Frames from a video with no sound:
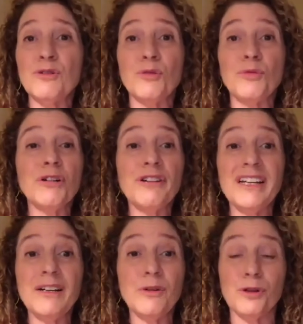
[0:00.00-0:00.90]

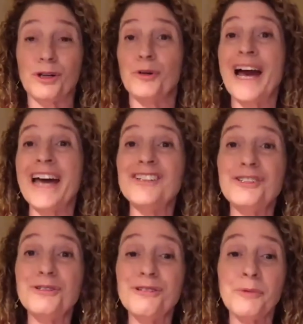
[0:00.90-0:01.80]
worry or
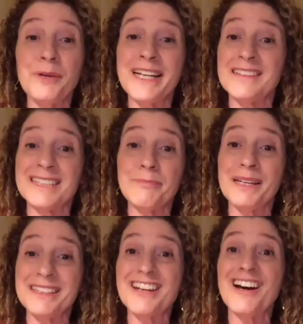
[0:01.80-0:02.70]
gratitude that we get to
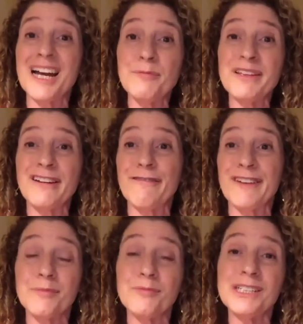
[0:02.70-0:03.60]
spend time with our
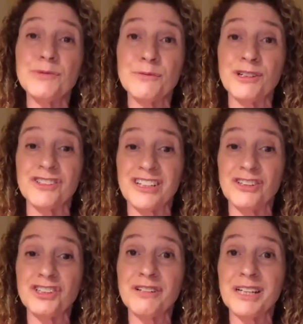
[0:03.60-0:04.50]
families when we're
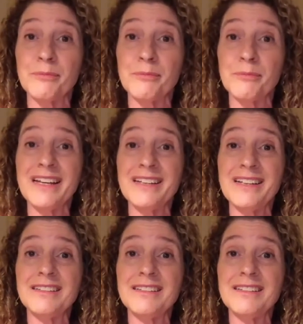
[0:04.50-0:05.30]
sheltering in place.